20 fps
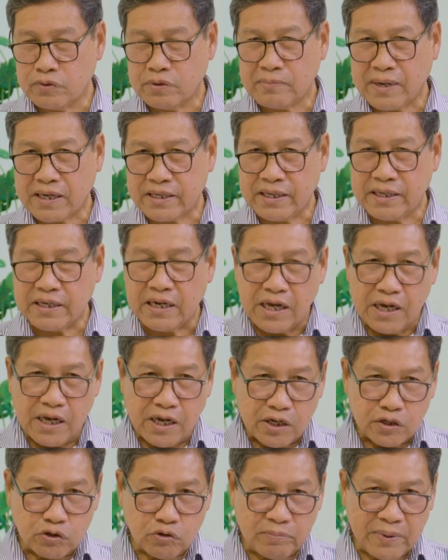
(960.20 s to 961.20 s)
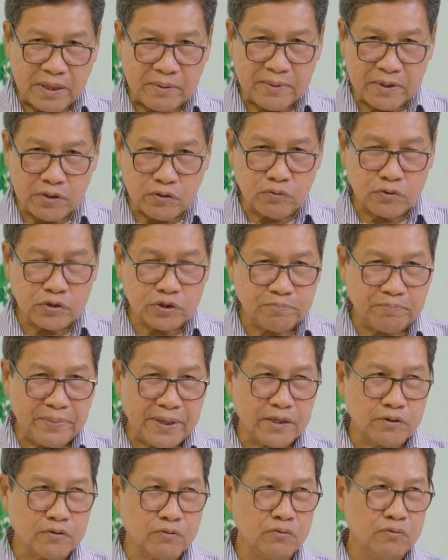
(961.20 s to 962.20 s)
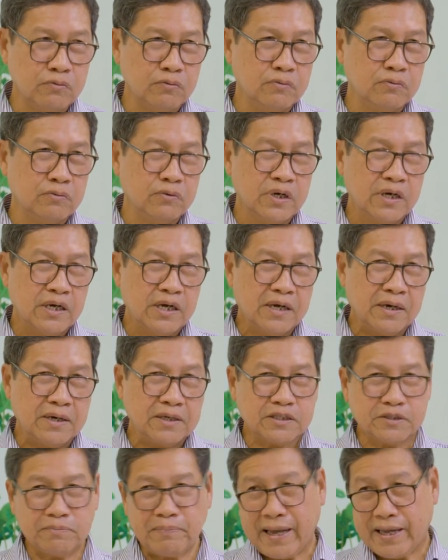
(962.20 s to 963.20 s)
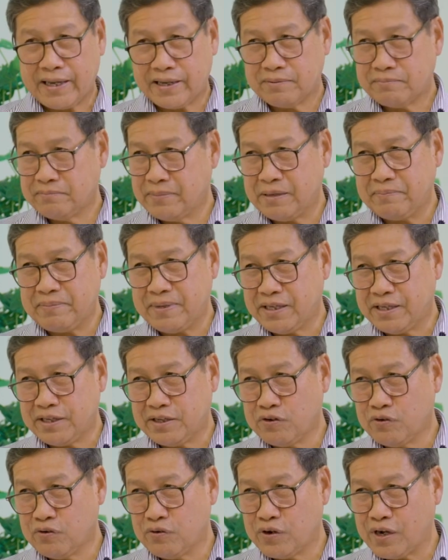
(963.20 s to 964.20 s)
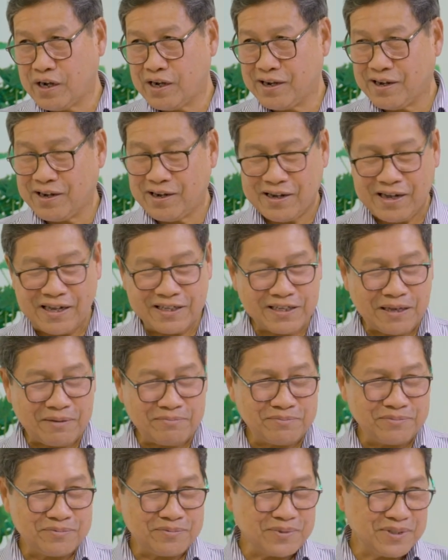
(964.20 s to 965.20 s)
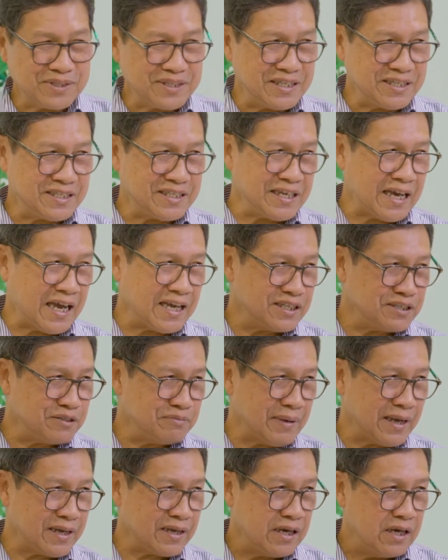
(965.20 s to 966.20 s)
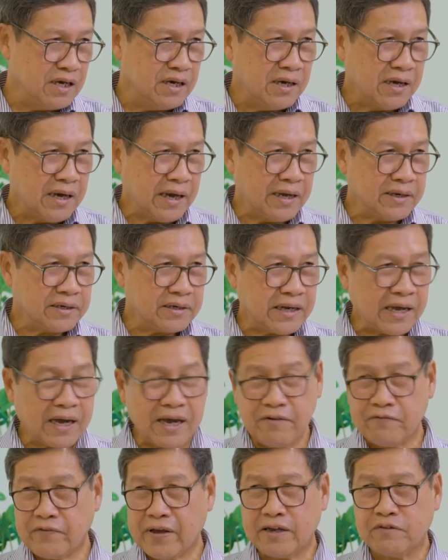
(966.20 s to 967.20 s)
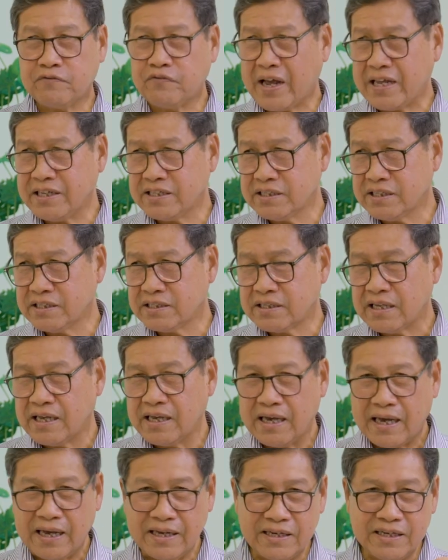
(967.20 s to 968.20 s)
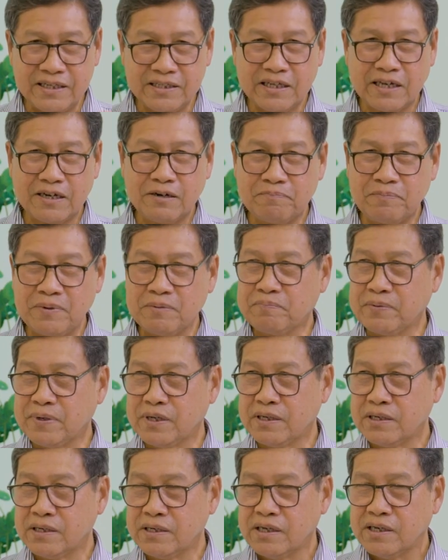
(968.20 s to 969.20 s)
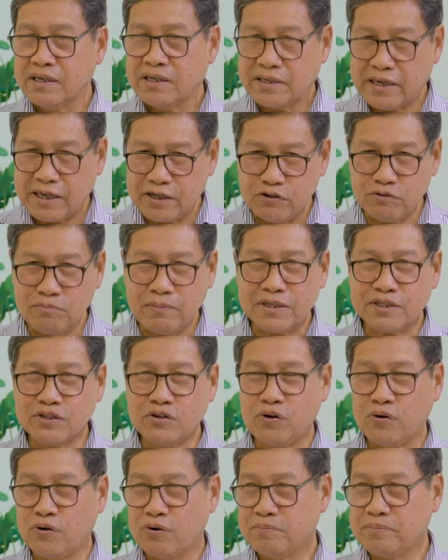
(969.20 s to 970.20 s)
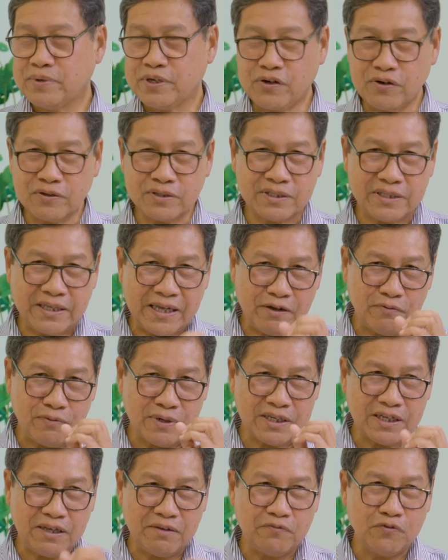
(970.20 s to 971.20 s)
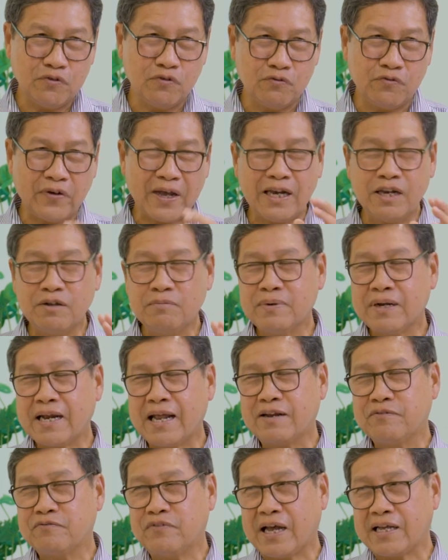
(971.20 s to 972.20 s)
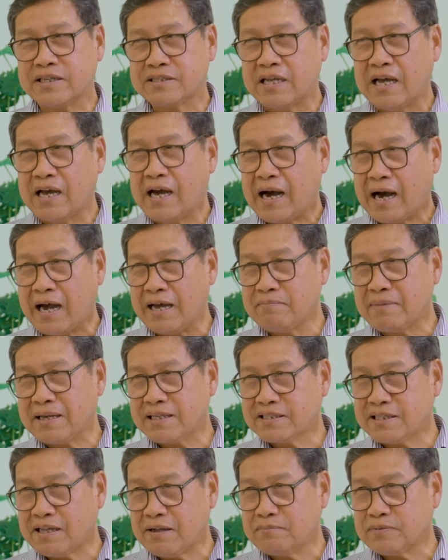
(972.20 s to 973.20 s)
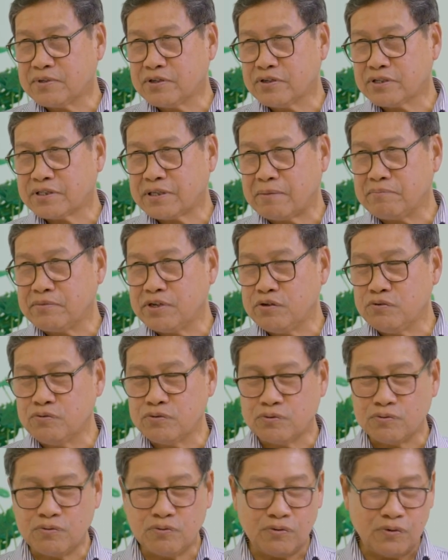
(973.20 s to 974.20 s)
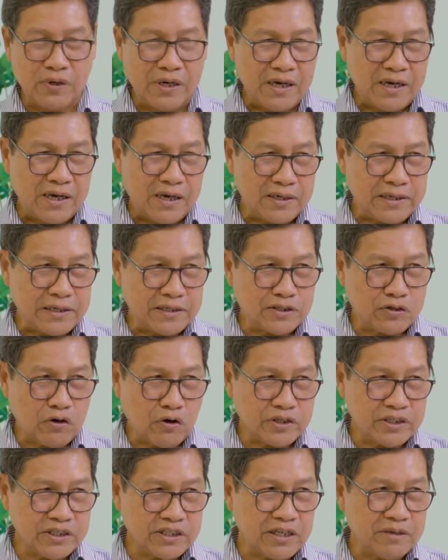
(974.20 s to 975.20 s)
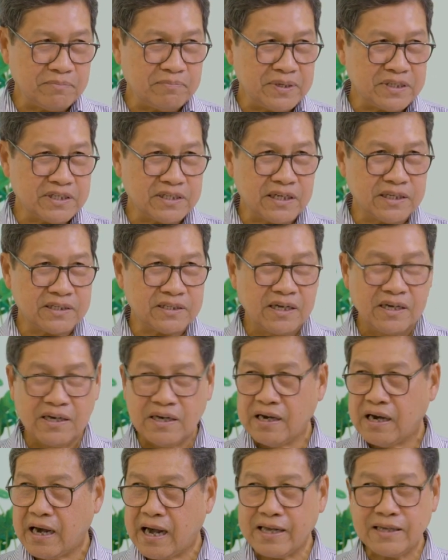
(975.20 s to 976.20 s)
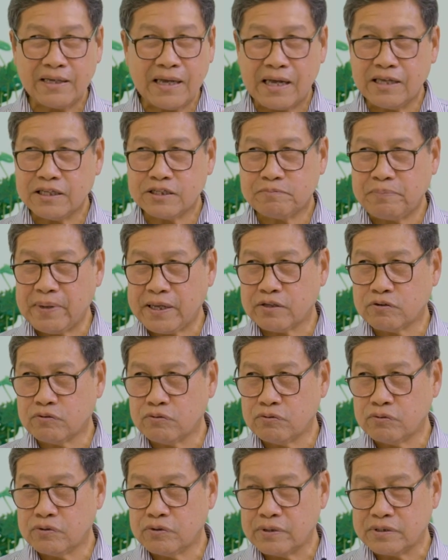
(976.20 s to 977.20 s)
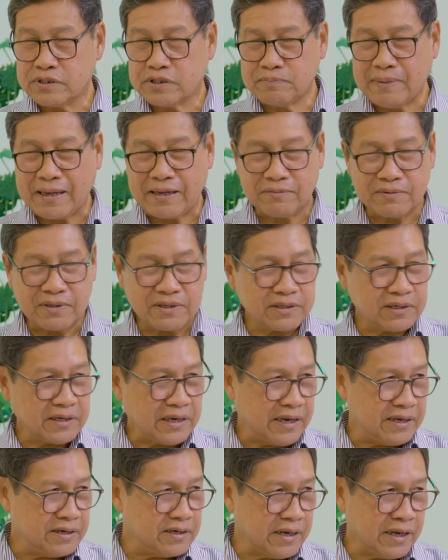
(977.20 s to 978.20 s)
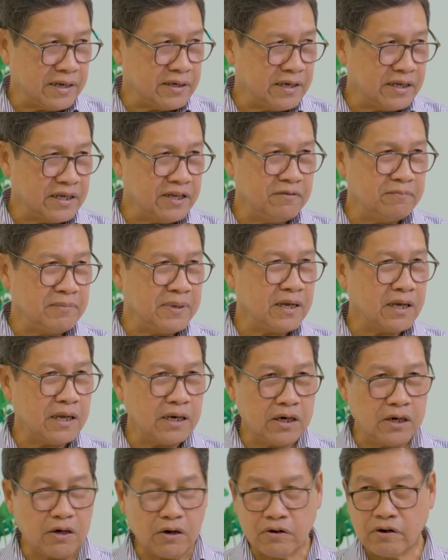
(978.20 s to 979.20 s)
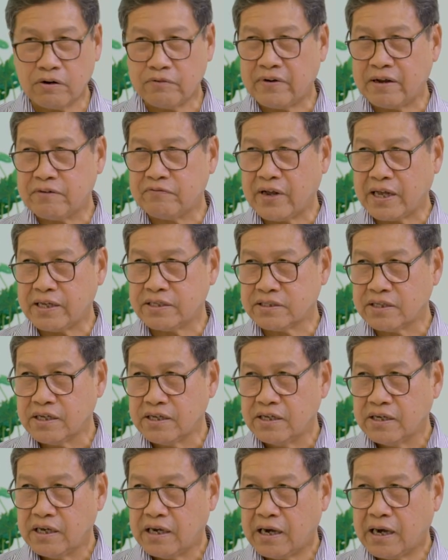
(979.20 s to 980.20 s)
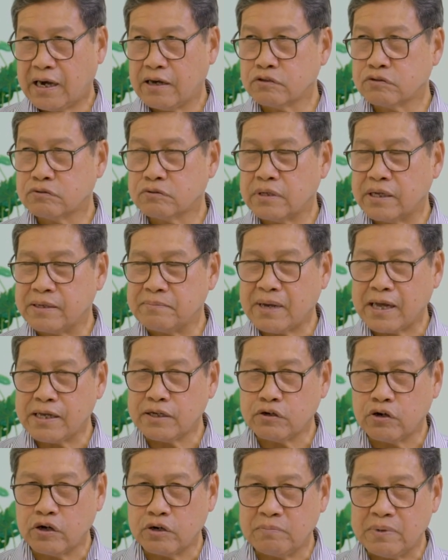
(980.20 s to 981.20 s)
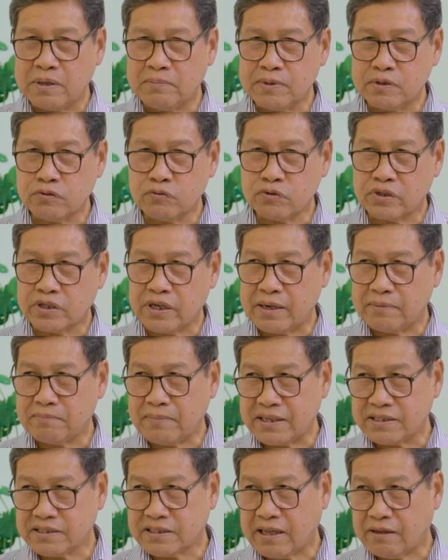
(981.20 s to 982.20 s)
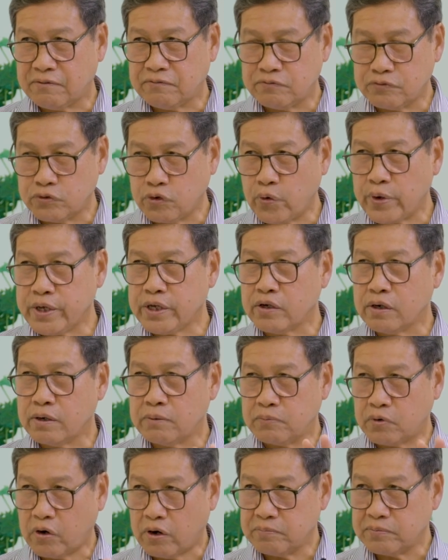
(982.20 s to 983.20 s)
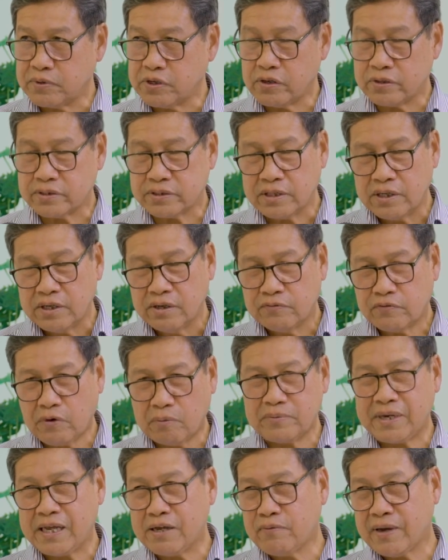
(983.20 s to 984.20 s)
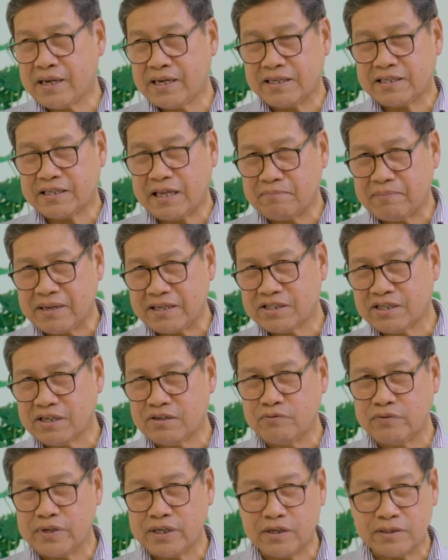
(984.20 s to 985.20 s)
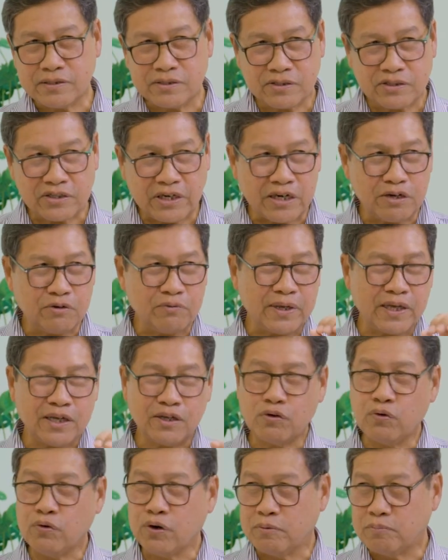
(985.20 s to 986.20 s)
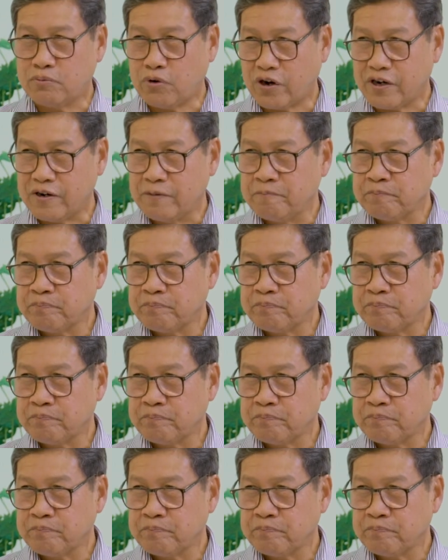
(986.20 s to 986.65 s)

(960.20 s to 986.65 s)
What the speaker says: the market to be able to speak to SMAC, maybe, SMCCI, SMAC, and they have advisors. And these are the people that you must go, because they will give you valuable advice. I myself, because I'm new to this logistic business, I speak to SMAC and they give me a lot of advice. How am I going to be able to trade myself going abroad? Because from day one, as I mentioned, we straight away go abroad.